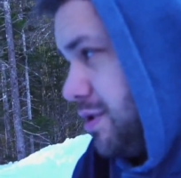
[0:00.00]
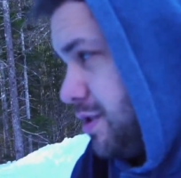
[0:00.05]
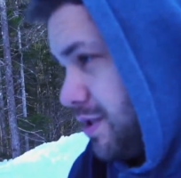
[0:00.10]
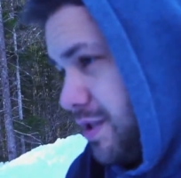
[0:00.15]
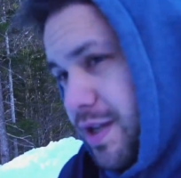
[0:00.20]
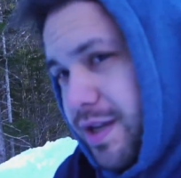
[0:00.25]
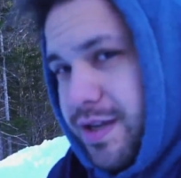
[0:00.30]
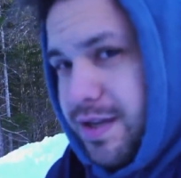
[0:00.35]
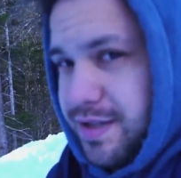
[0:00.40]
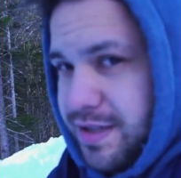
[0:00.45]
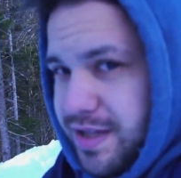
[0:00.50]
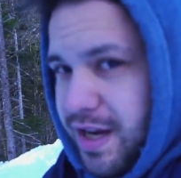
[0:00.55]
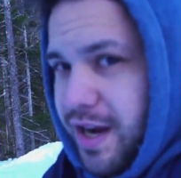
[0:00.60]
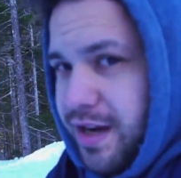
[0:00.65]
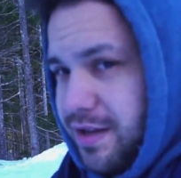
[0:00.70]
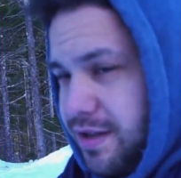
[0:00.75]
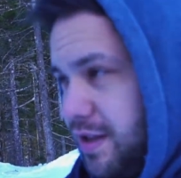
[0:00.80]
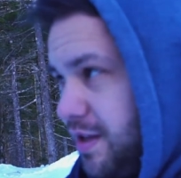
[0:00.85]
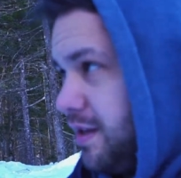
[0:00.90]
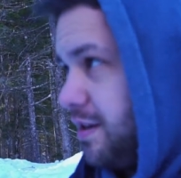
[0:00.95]
just like
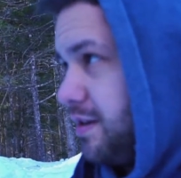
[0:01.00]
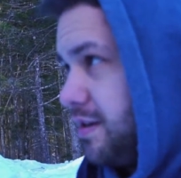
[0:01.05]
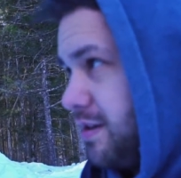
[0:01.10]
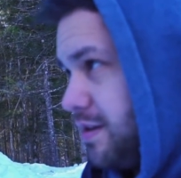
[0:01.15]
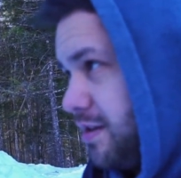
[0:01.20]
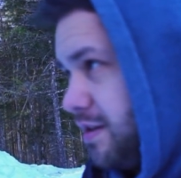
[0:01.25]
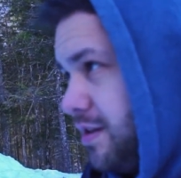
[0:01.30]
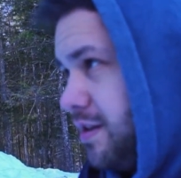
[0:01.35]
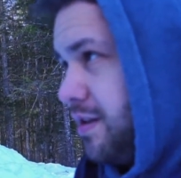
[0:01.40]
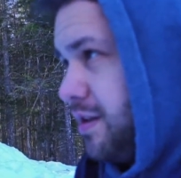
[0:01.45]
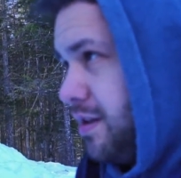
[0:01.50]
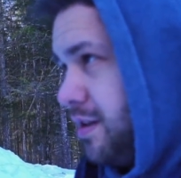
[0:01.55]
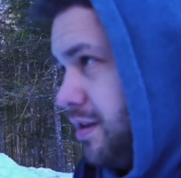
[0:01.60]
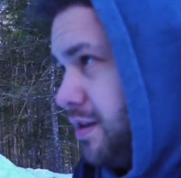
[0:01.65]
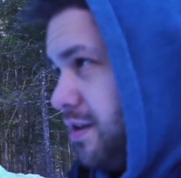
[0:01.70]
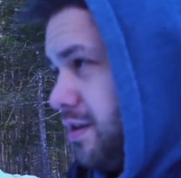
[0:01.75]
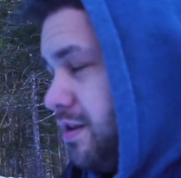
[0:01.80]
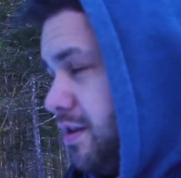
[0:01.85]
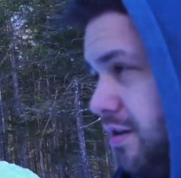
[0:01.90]
cycling, you